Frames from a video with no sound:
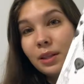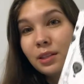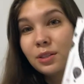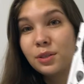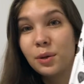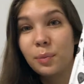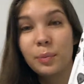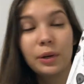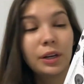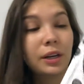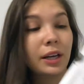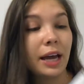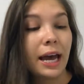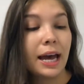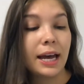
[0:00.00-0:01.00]
This
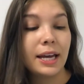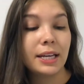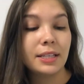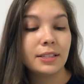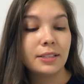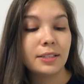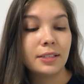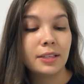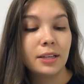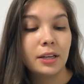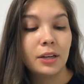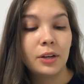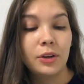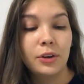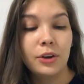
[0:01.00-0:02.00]
notebook has
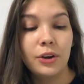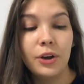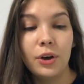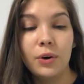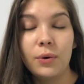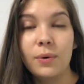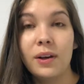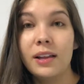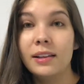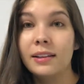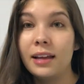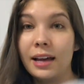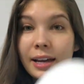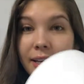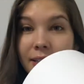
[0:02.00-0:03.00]
no
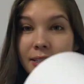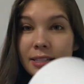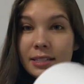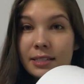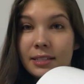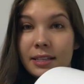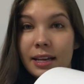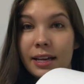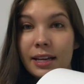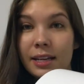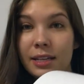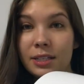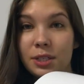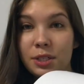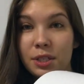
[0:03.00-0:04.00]
lines inside.
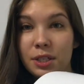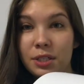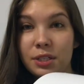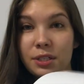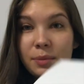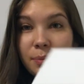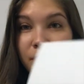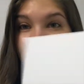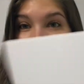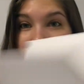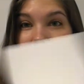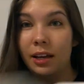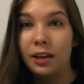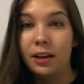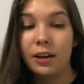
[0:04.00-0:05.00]
It's just
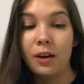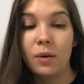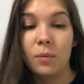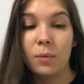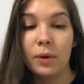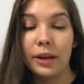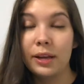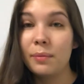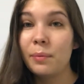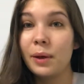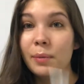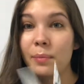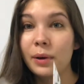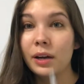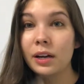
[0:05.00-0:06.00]
plain white
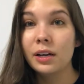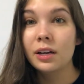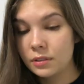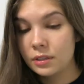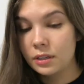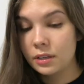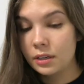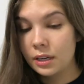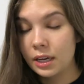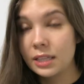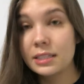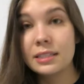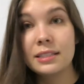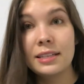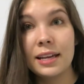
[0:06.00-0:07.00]
paper. I
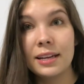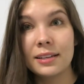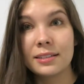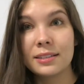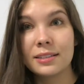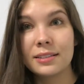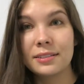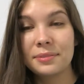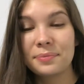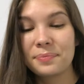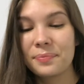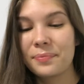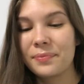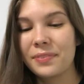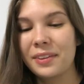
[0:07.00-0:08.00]
got 6
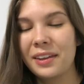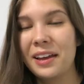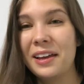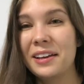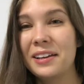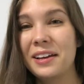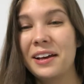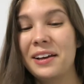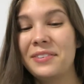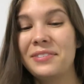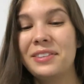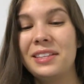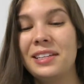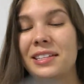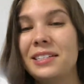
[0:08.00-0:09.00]

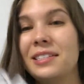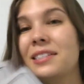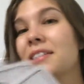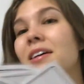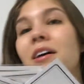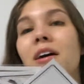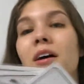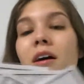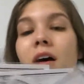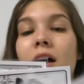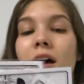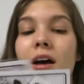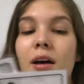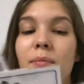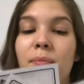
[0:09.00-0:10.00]
of these
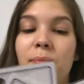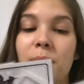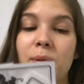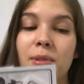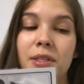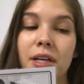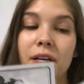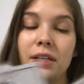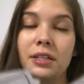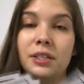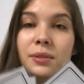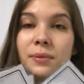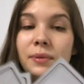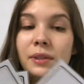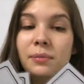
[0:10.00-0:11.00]

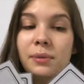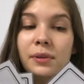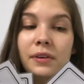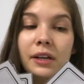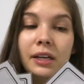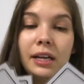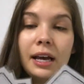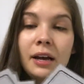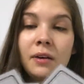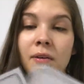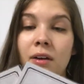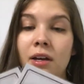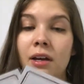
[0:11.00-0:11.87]
postcards with me right now.